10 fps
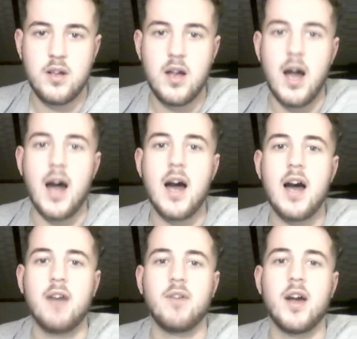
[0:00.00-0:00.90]

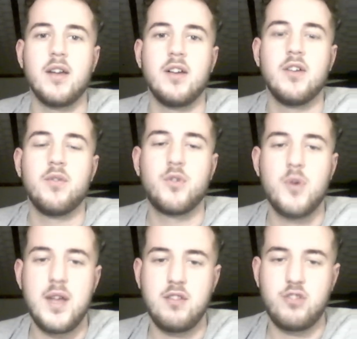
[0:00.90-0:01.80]
Alright, right.
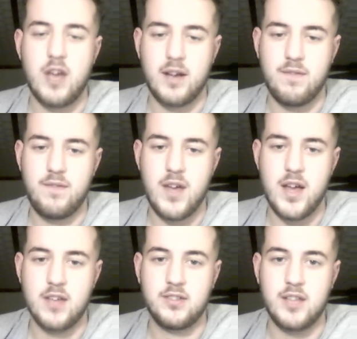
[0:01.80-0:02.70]
Queen check
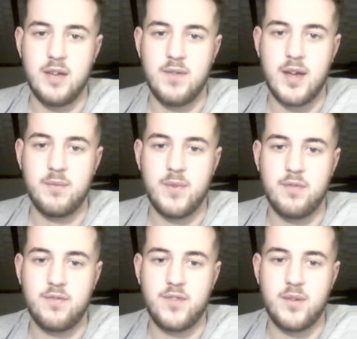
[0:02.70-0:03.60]
first, and then I
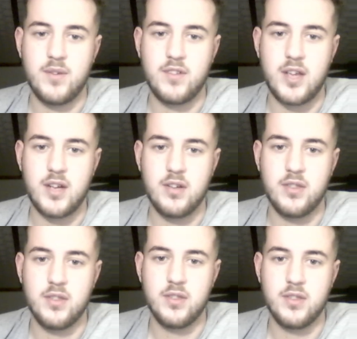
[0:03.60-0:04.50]
think we take on
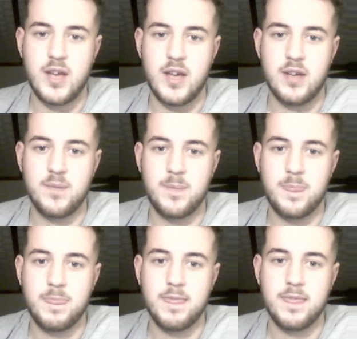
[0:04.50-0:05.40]
there.
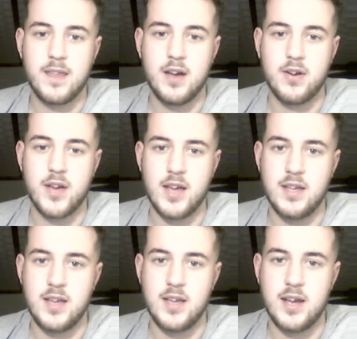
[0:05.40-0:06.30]
Okay,
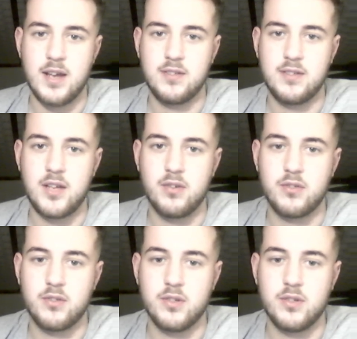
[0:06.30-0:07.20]
yeah, that
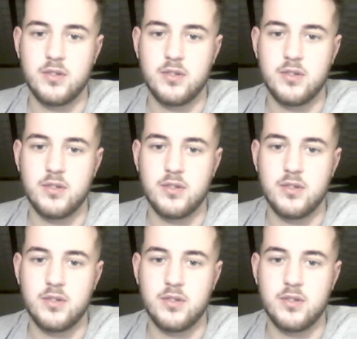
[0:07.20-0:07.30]
looks good.